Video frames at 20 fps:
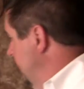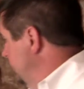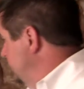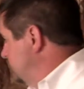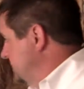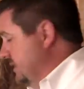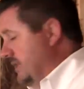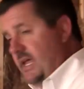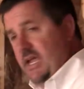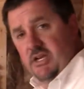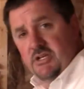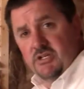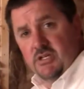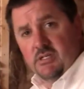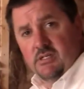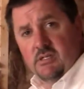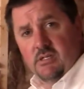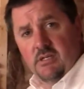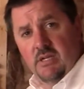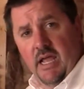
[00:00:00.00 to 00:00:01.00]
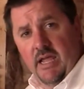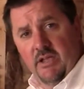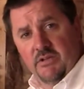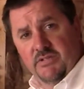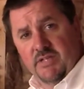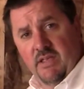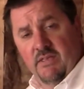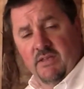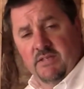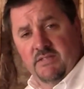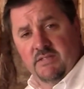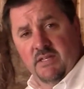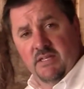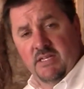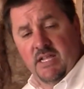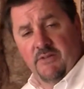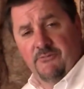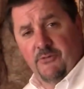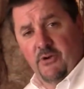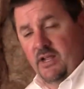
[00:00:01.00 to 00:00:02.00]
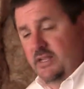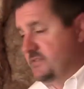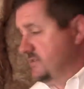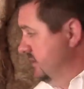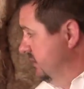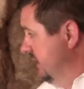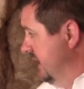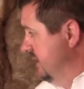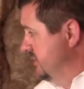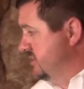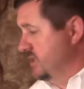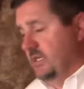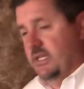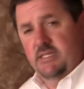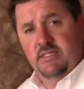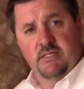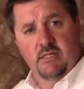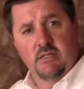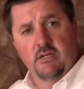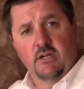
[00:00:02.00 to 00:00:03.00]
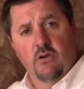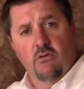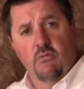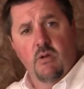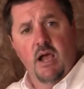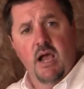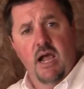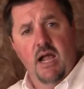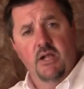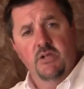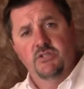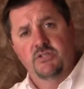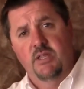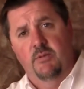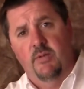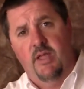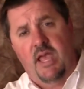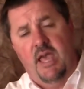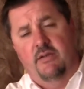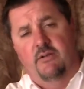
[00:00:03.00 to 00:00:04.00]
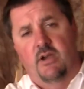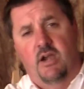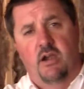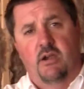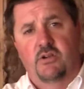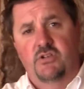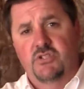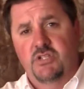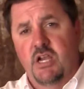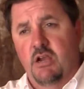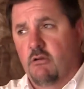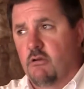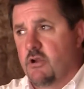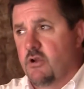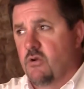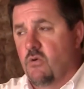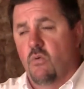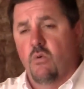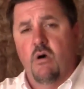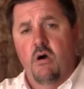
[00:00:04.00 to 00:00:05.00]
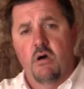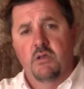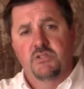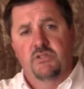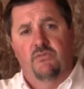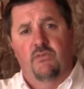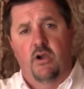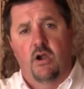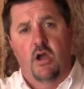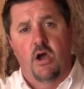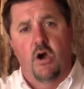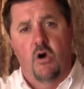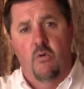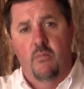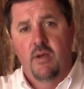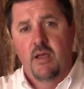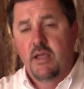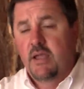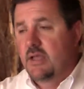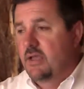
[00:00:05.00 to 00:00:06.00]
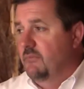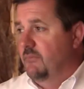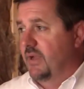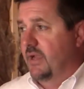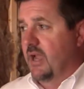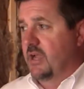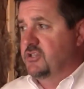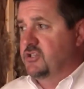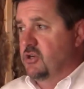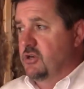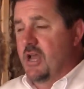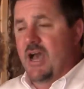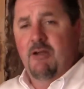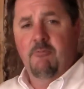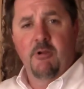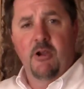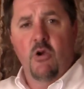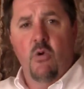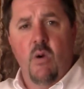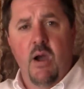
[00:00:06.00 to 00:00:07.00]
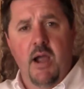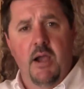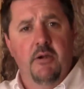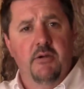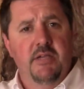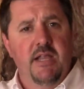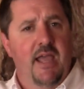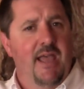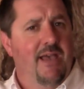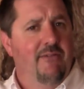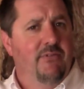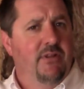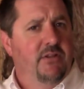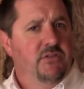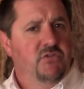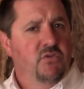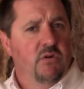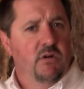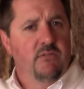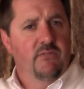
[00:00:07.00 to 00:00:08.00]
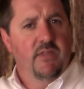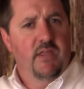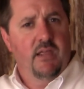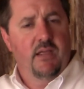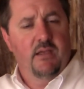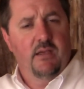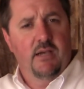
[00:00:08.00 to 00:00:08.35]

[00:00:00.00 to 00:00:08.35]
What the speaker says: insulation. Now you'll see this is a different insulation that's in the garage than we had in our exterior walls of our home, because you're not required to have any sort of the